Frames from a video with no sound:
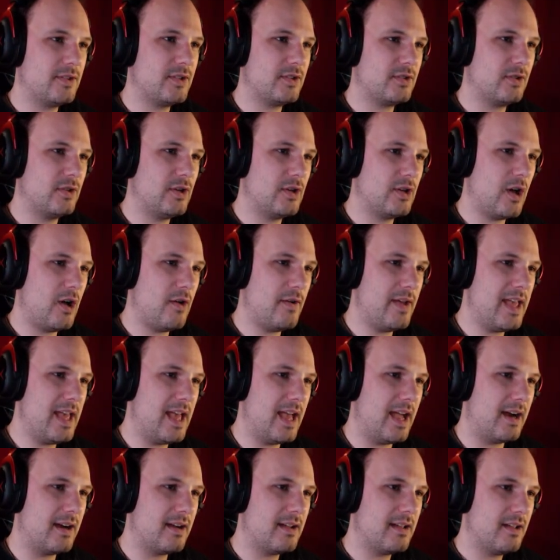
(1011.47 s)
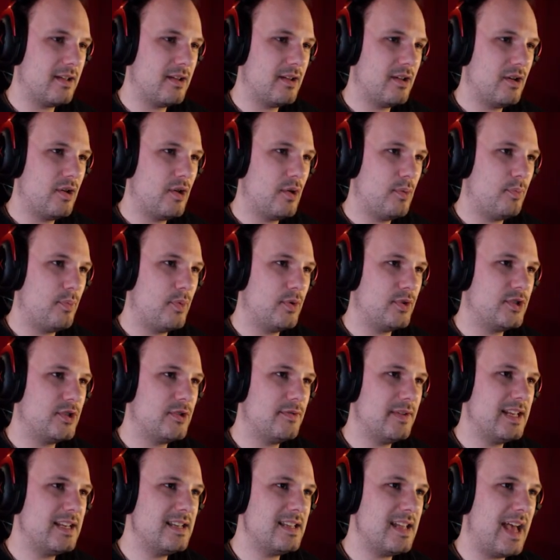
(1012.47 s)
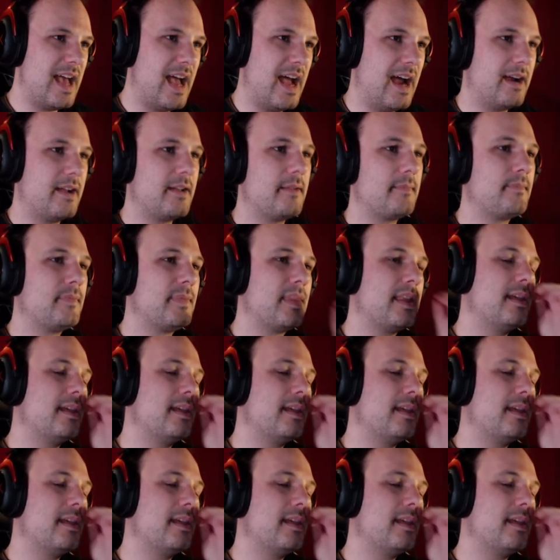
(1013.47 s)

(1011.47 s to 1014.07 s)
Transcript: we're just gonna go here, put you in there.